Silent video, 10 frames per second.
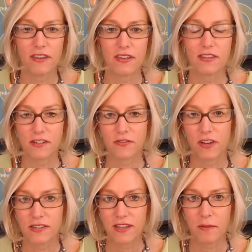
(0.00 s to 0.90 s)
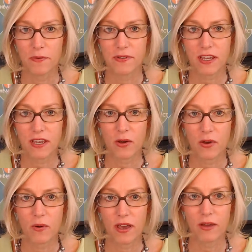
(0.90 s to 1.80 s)
the different examples. I
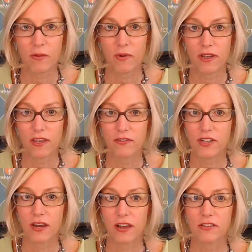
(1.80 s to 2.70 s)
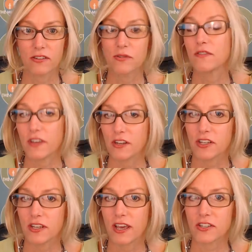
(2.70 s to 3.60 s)
know, and I want to give a shout out to Susan Finch.
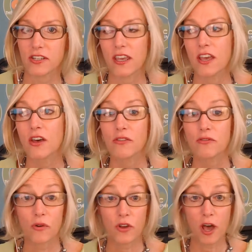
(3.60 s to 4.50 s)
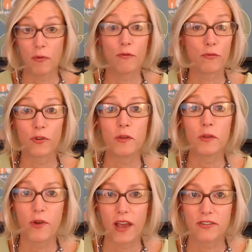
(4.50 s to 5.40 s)
She'd actually thrown a couple of really
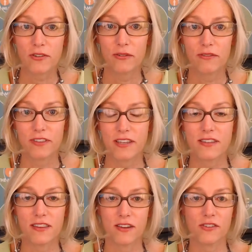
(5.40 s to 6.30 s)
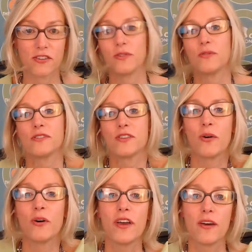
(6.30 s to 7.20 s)
practical things in there too.
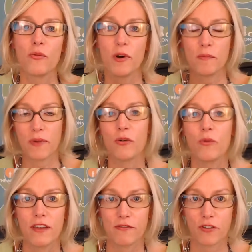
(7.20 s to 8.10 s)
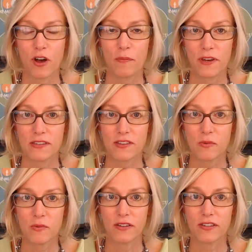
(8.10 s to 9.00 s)
So what better way for companies
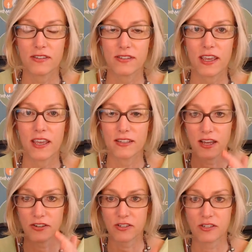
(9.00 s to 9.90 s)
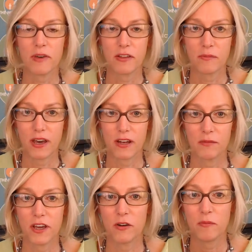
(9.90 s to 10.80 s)
as well to say it's not just about the
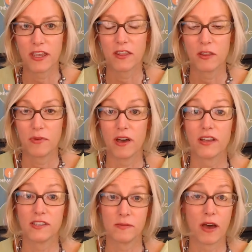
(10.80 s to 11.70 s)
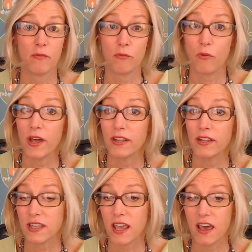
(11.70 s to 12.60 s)
bottom line or making the buck. It's about one
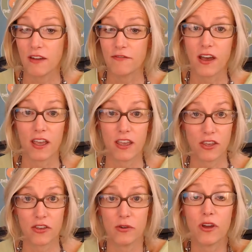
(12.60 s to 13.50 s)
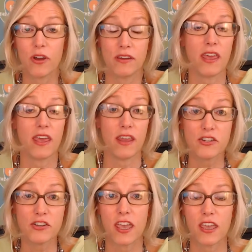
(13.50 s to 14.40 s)
that's going to edify and
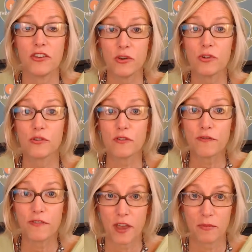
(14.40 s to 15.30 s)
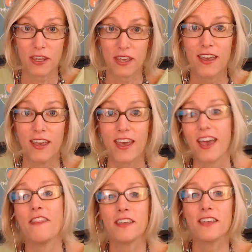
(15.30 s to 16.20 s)
educate you and your family,
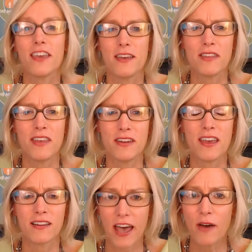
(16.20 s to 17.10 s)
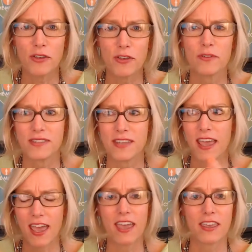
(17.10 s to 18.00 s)
and then allow you to
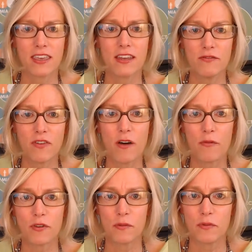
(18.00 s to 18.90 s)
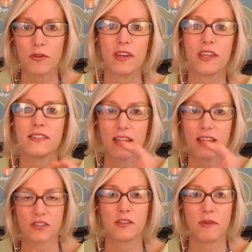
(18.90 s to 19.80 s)
say, hey, get involved with the community. It's
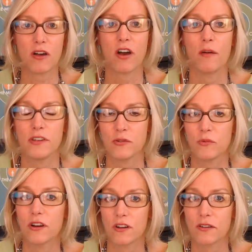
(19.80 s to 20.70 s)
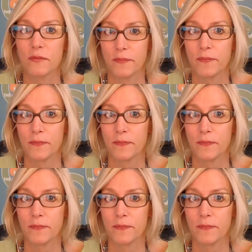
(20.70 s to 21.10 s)
not just about coming to work.